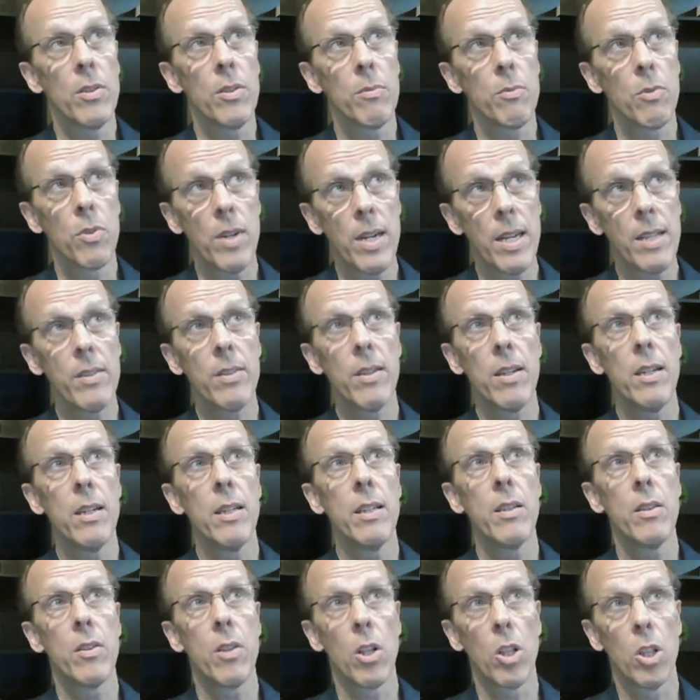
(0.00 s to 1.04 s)

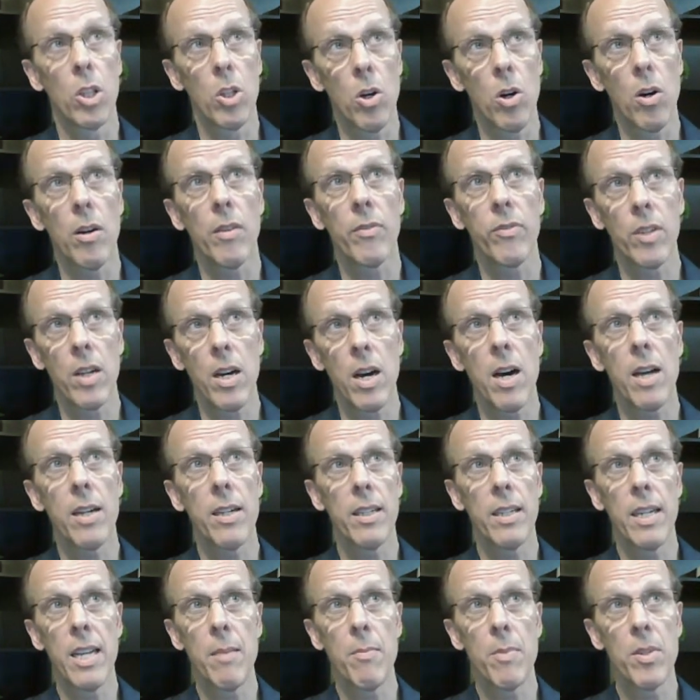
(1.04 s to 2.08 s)
translated the law of God
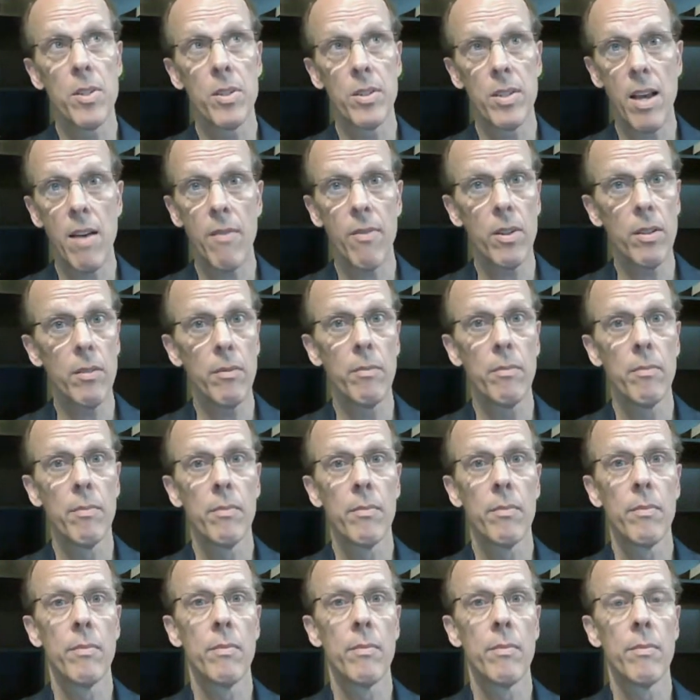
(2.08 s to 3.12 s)
in Amos 7,
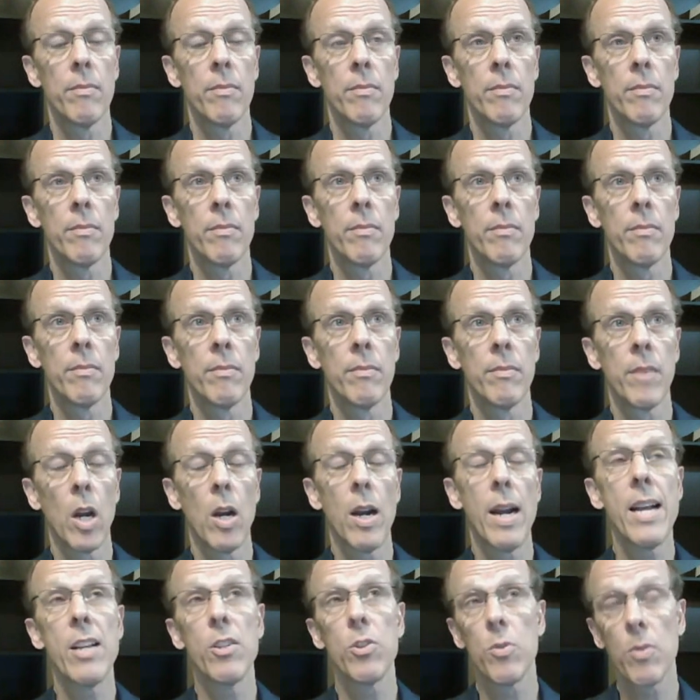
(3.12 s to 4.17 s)

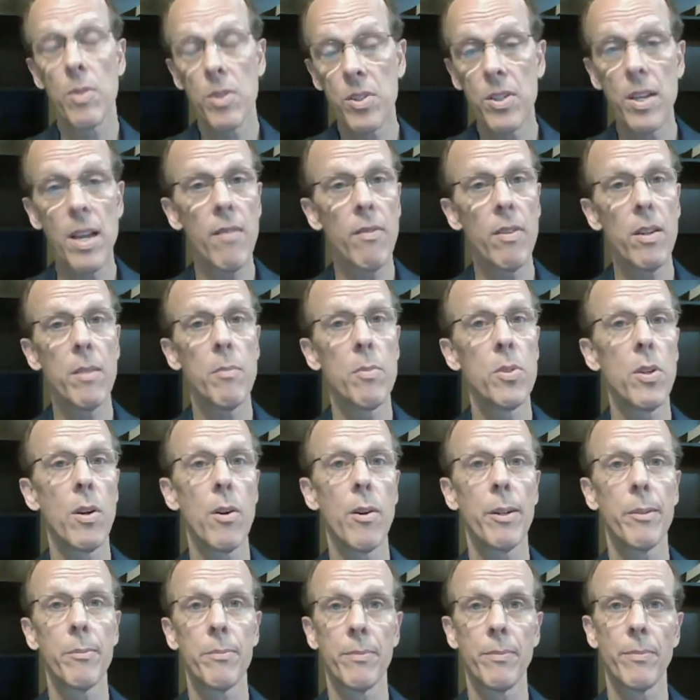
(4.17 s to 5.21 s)
or Ezra 7, I'm
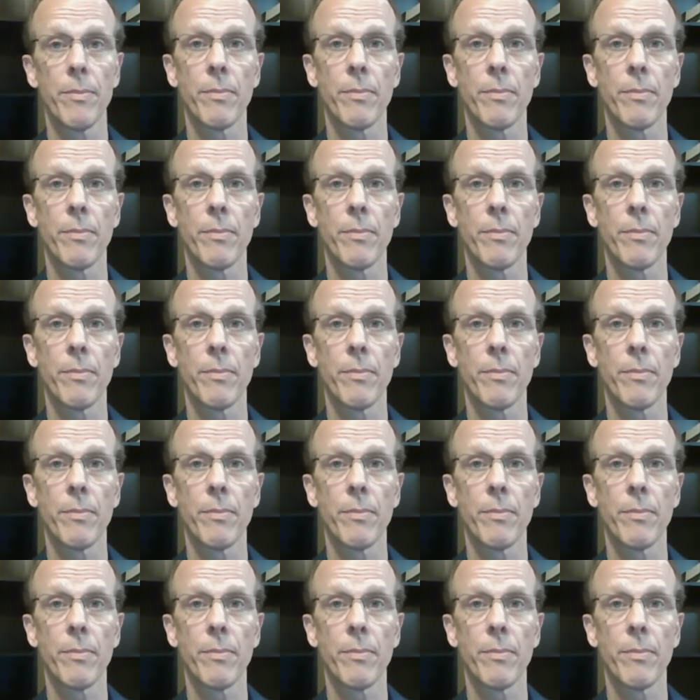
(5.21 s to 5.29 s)
sorry.